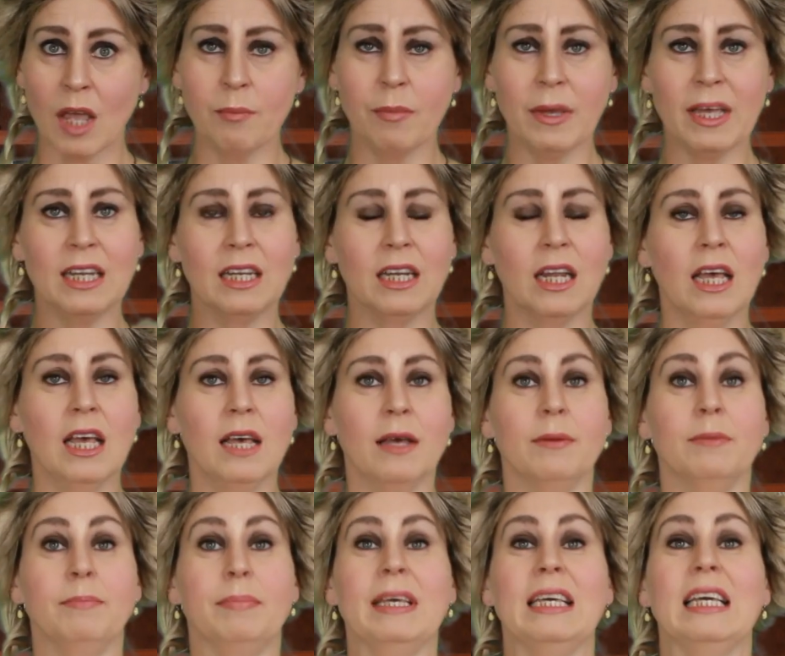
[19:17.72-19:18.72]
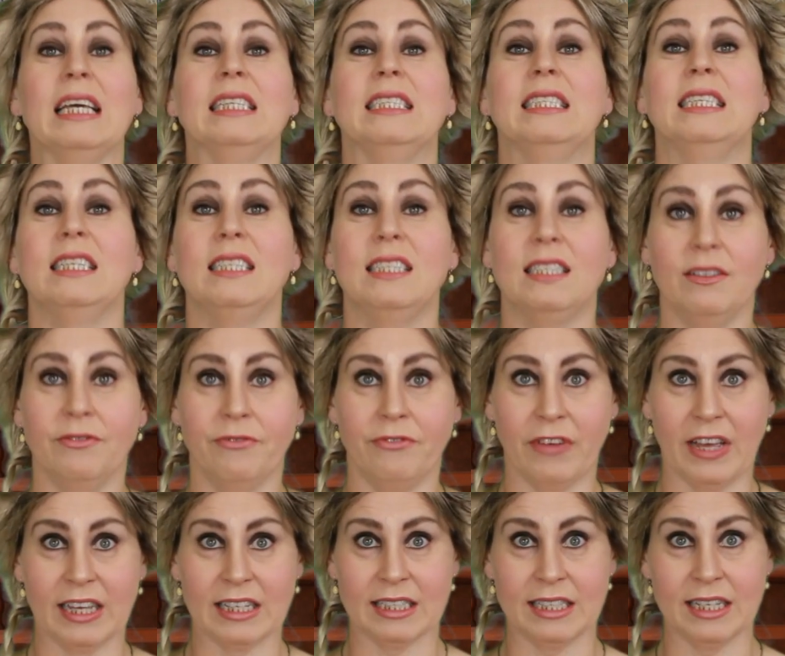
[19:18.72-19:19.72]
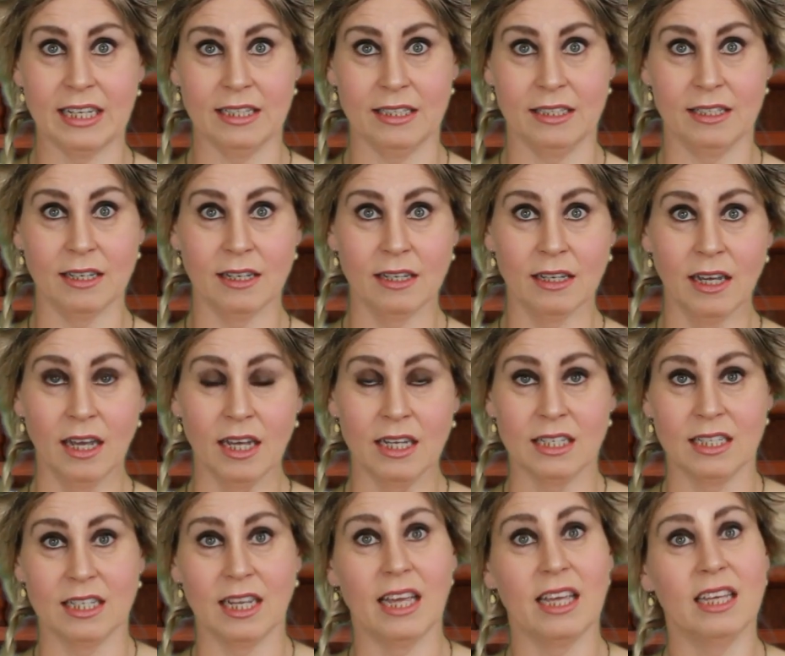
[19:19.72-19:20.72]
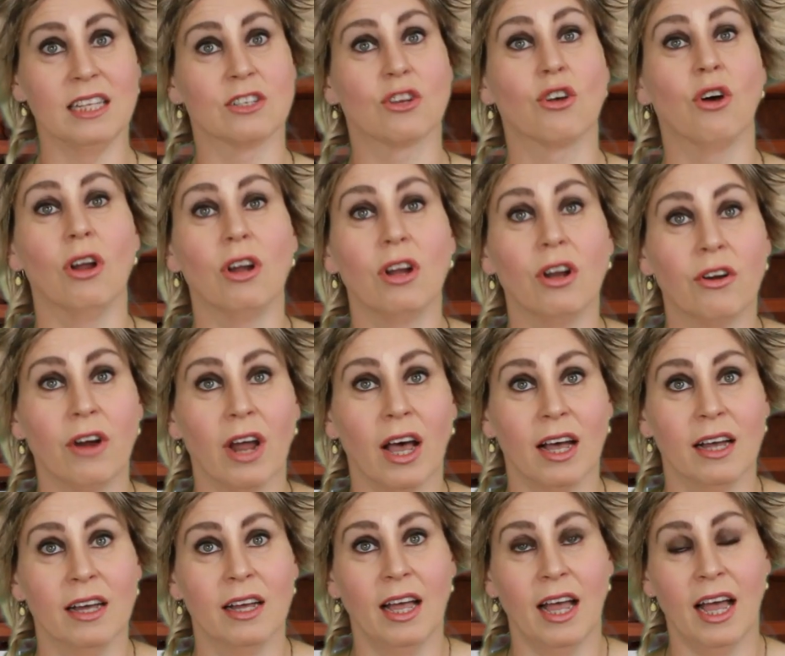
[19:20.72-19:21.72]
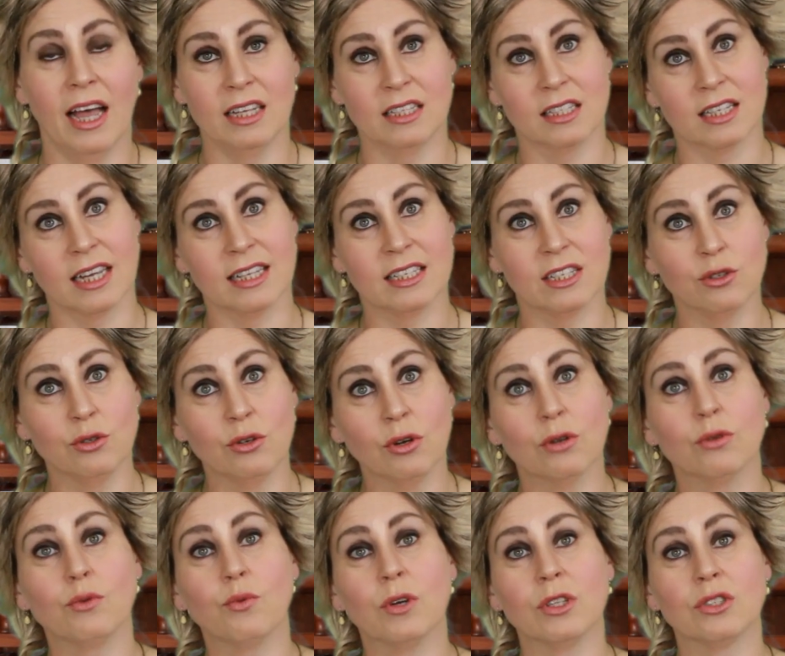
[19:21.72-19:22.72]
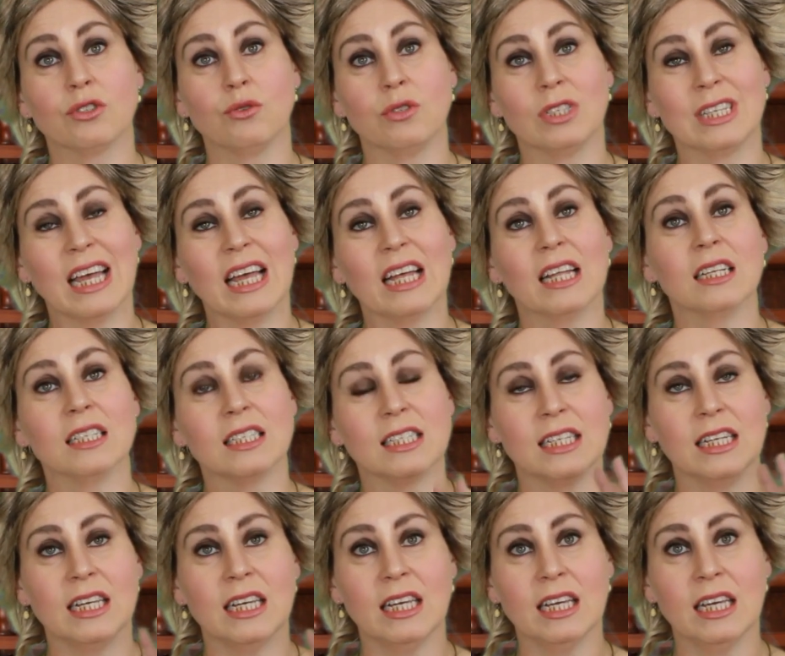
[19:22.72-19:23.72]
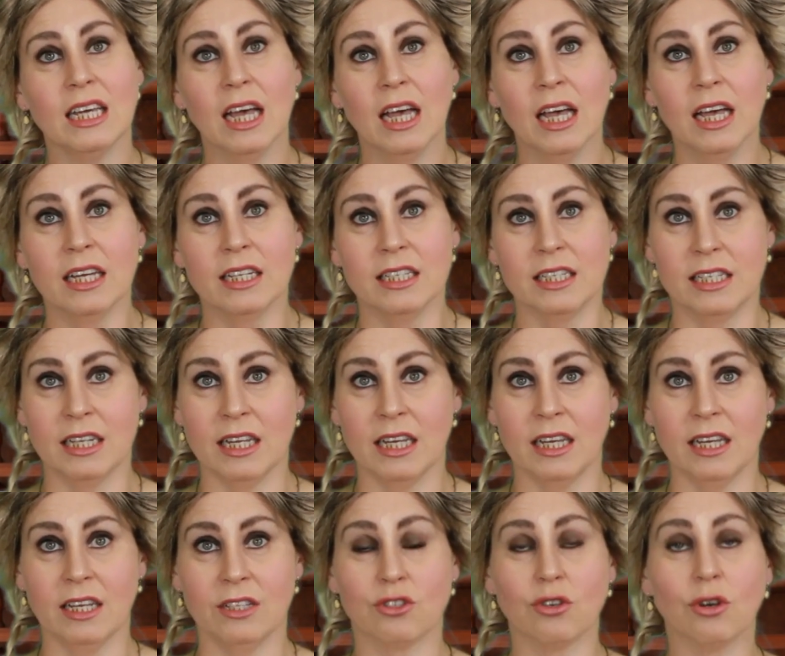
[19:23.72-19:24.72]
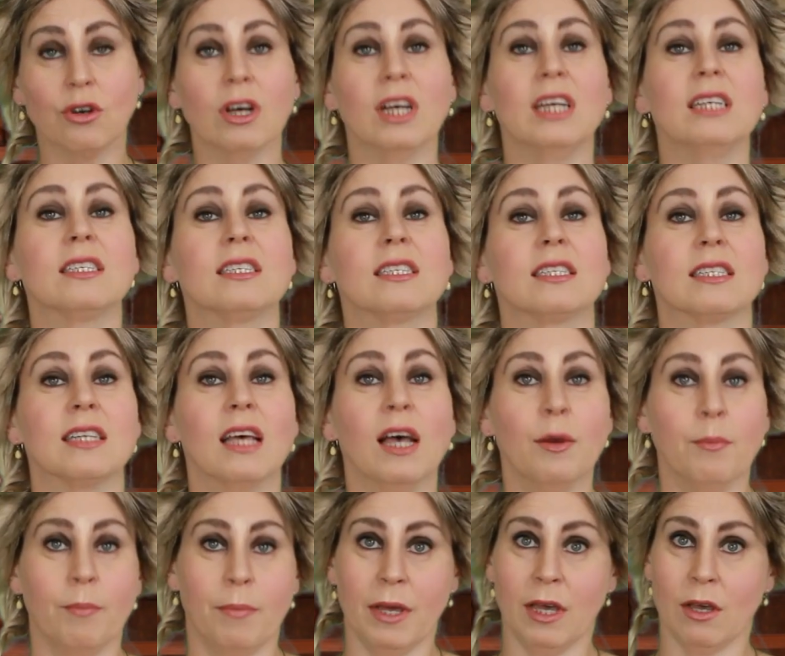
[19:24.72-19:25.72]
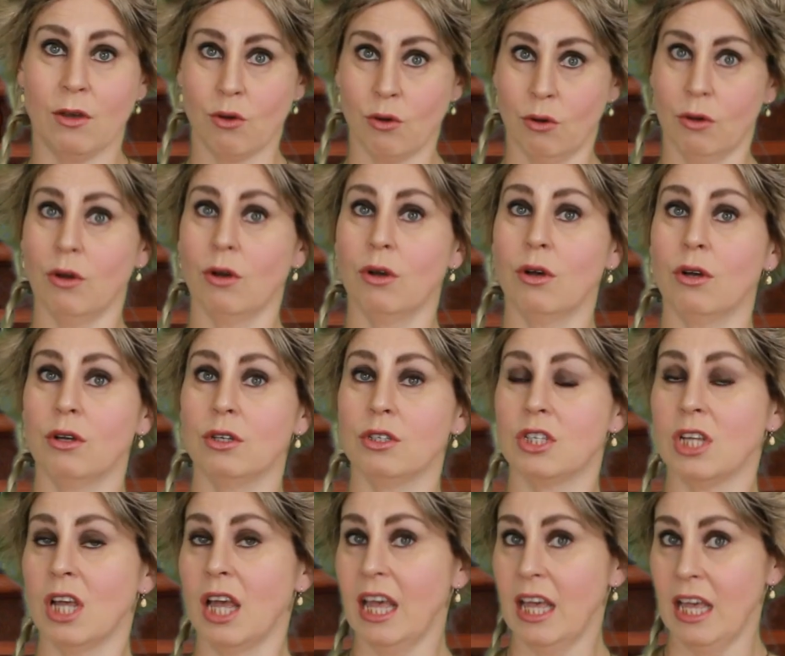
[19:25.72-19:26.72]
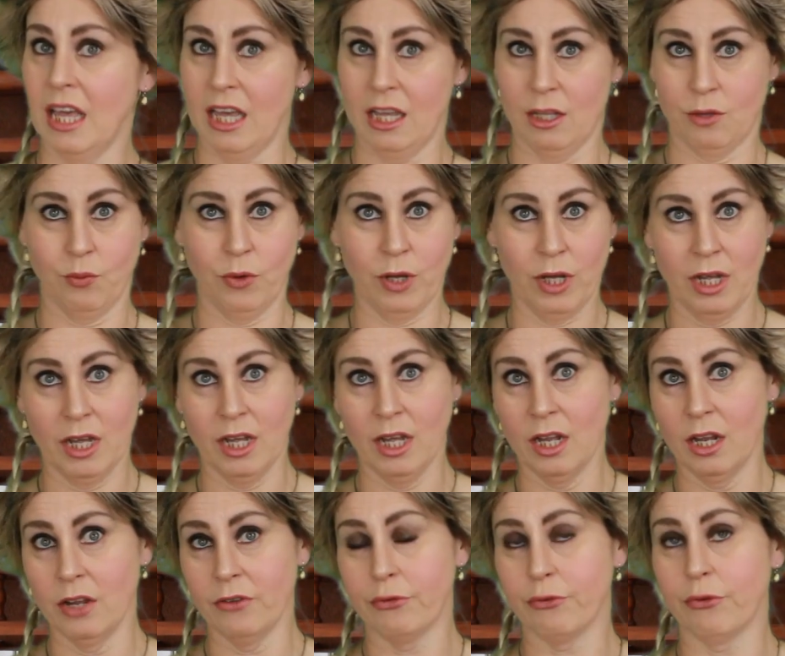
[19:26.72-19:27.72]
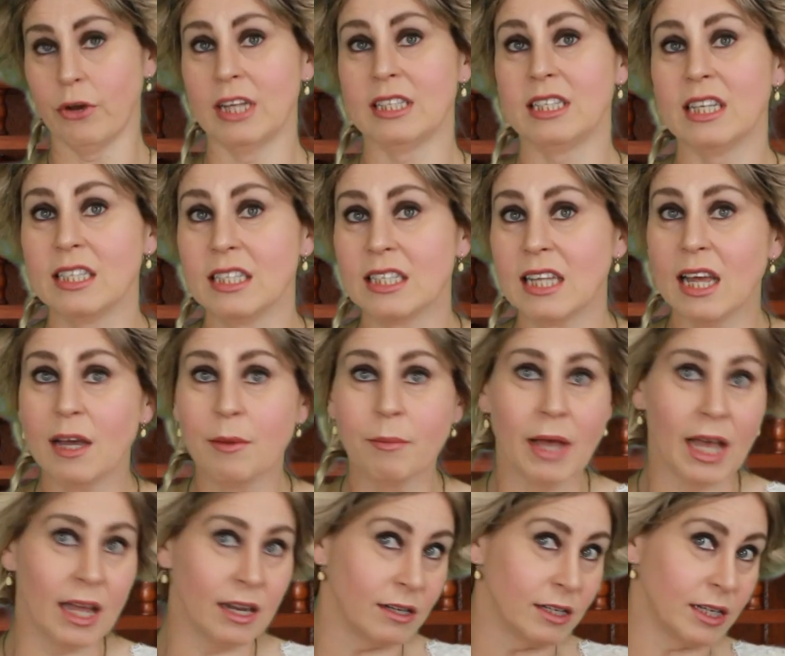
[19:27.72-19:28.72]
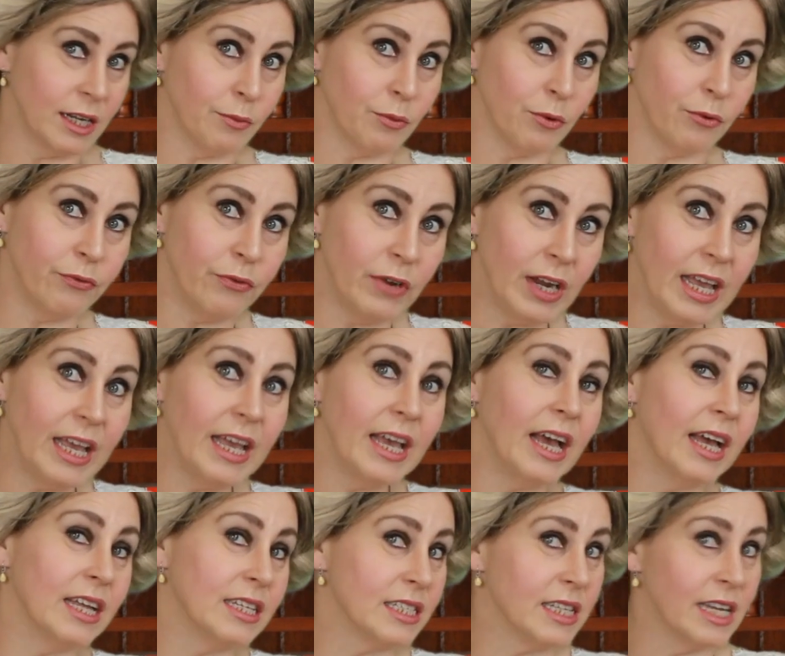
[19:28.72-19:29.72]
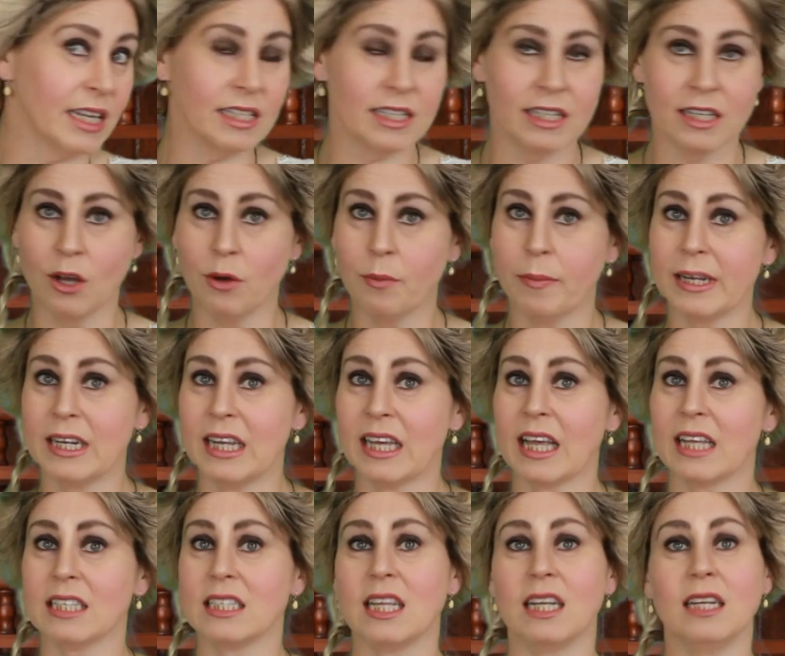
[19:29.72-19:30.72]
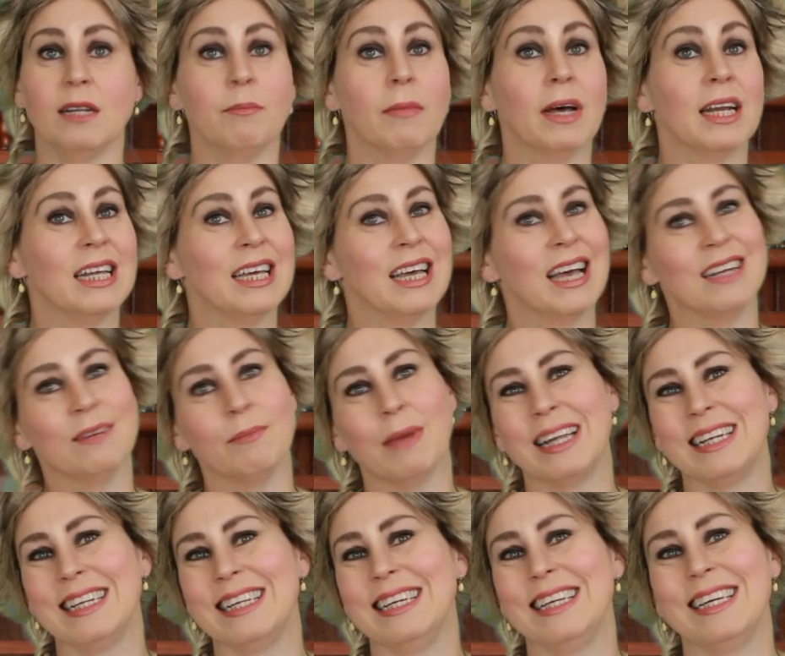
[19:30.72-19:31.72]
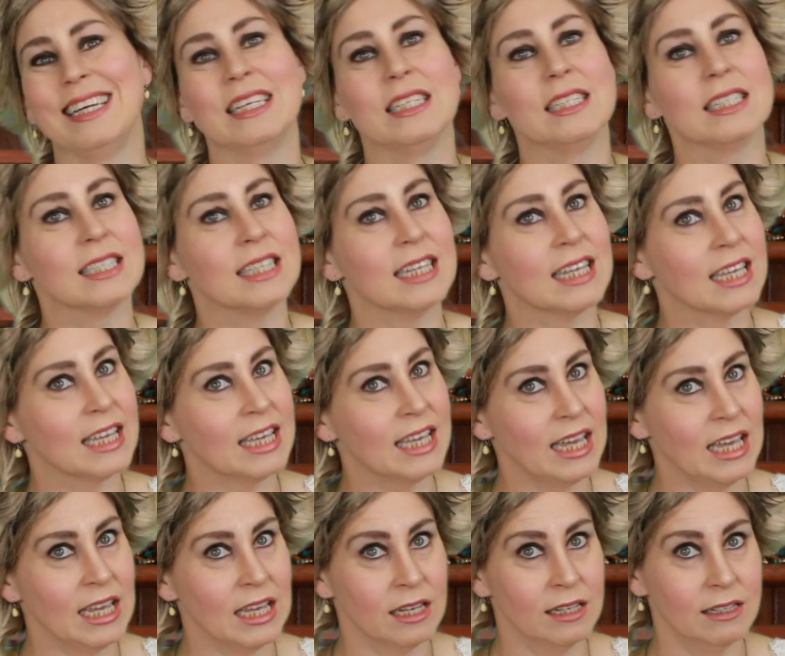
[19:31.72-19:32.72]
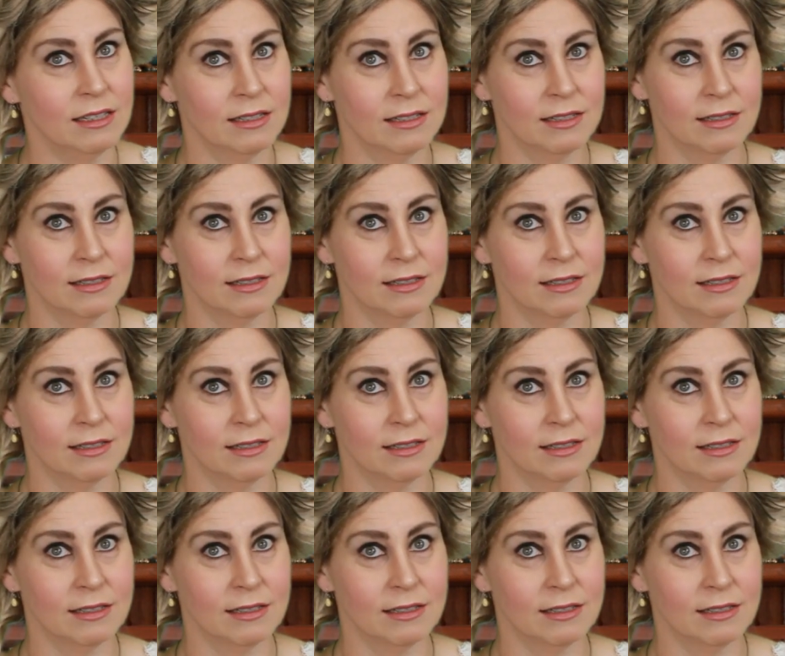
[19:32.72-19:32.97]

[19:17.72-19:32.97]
being disinfected. There is cholera. And I do not want to tell the tourists, because it will frighten them and they will flee, and then nobody gets any money, and money is the king.